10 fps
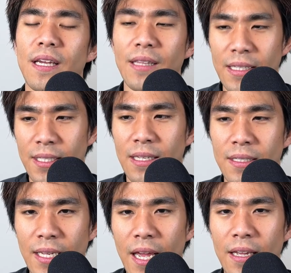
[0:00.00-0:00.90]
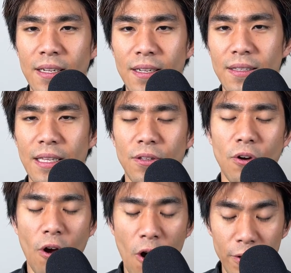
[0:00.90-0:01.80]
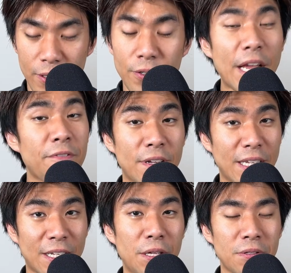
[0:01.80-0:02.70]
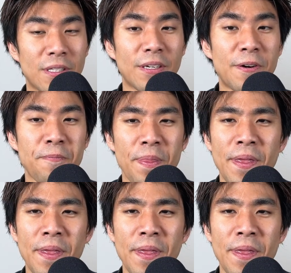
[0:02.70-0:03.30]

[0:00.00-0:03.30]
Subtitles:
And that's like the day that they're definitely closed there.